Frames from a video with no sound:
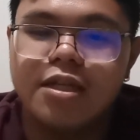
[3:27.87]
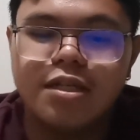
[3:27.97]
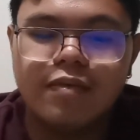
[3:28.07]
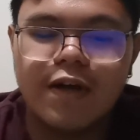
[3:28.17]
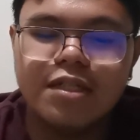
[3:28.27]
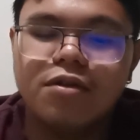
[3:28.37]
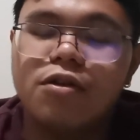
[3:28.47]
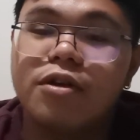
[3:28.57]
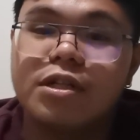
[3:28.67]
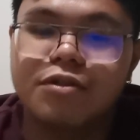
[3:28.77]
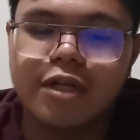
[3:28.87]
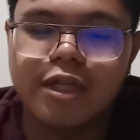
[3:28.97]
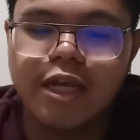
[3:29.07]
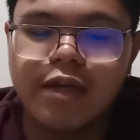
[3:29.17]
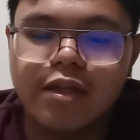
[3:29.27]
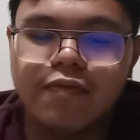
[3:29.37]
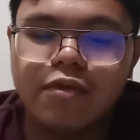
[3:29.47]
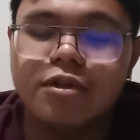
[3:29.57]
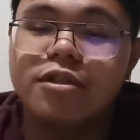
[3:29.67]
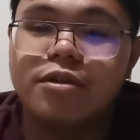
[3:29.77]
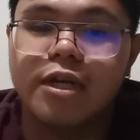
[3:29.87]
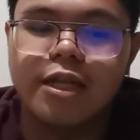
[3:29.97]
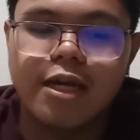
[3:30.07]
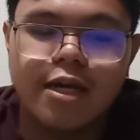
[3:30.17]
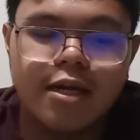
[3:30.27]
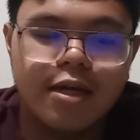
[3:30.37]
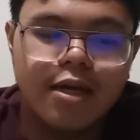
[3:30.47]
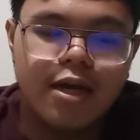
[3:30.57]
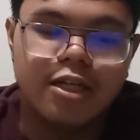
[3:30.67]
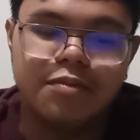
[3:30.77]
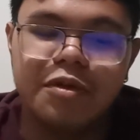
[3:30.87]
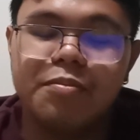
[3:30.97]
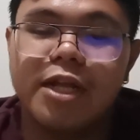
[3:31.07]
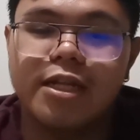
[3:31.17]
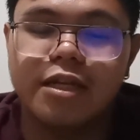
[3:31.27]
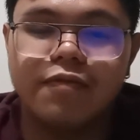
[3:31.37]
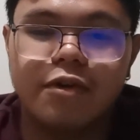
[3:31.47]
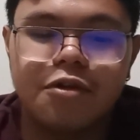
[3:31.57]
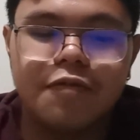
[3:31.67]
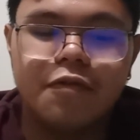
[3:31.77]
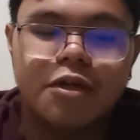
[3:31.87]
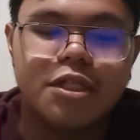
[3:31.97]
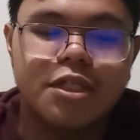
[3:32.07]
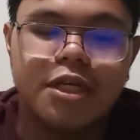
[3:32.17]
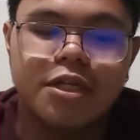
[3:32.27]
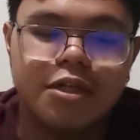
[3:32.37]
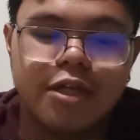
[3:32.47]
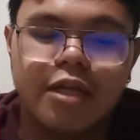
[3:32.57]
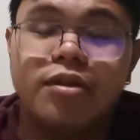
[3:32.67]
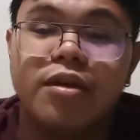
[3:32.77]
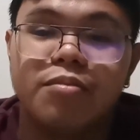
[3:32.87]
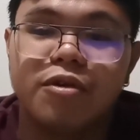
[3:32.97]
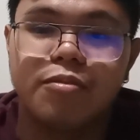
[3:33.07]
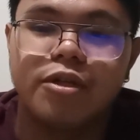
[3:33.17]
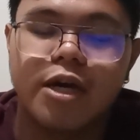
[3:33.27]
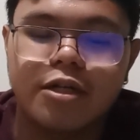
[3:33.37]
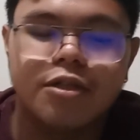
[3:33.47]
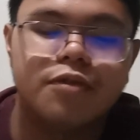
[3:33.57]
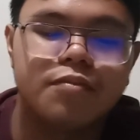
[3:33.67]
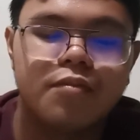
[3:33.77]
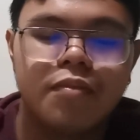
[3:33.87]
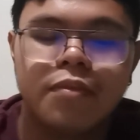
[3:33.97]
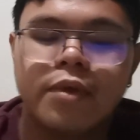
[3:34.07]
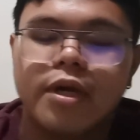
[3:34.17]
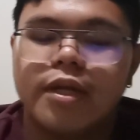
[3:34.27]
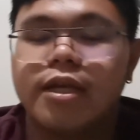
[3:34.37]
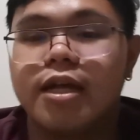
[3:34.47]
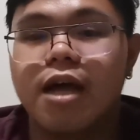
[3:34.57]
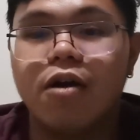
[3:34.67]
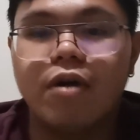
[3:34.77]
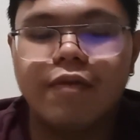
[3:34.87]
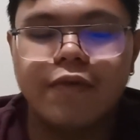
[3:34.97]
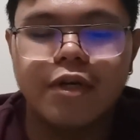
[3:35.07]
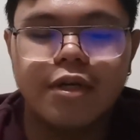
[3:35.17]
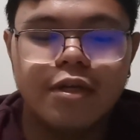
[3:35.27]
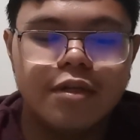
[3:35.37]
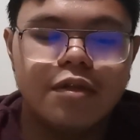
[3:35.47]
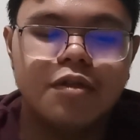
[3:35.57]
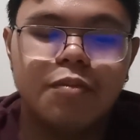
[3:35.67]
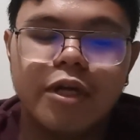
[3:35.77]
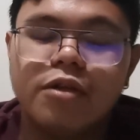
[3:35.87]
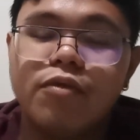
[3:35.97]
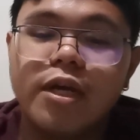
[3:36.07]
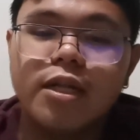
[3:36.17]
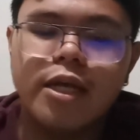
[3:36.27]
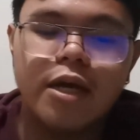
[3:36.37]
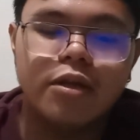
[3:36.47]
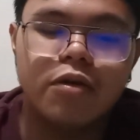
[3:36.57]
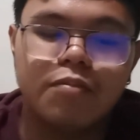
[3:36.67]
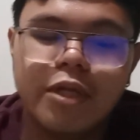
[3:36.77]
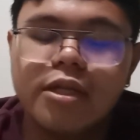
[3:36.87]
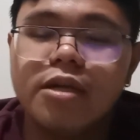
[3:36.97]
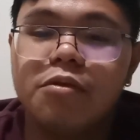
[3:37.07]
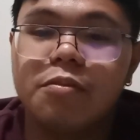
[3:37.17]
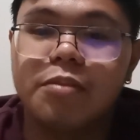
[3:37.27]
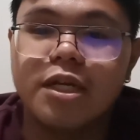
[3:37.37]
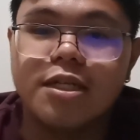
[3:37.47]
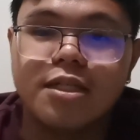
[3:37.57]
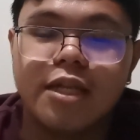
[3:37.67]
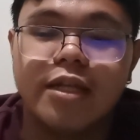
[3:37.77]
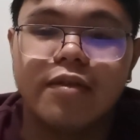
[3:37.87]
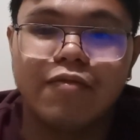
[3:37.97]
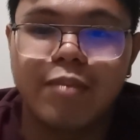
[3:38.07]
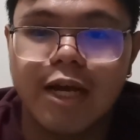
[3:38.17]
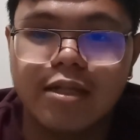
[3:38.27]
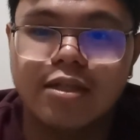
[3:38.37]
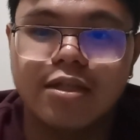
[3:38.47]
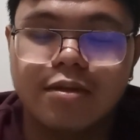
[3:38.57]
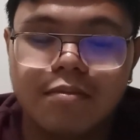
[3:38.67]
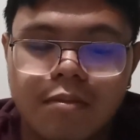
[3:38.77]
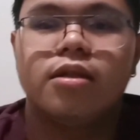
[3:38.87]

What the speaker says: This fast-growing tree native to Australia has been planted for reforestation and timber production. It can, however, spread quickly and completely replace native plants.